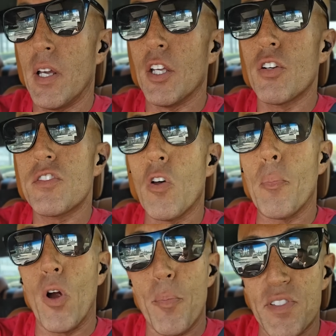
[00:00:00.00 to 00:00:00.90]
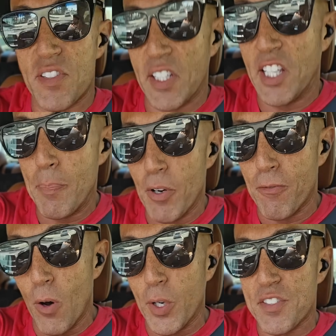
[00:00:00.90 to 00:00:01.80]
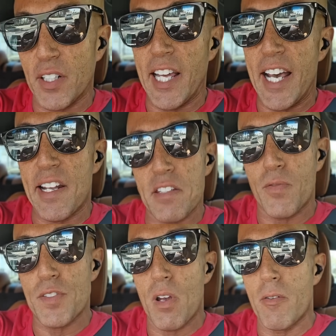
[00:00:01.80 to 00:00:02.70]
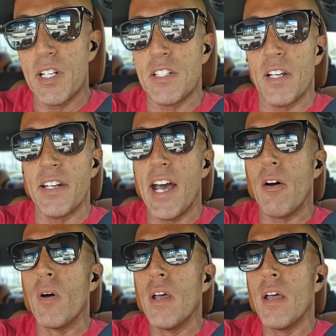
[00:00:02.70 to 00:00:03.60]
your sole purpose is to keep your focus on the end as if it's already done now,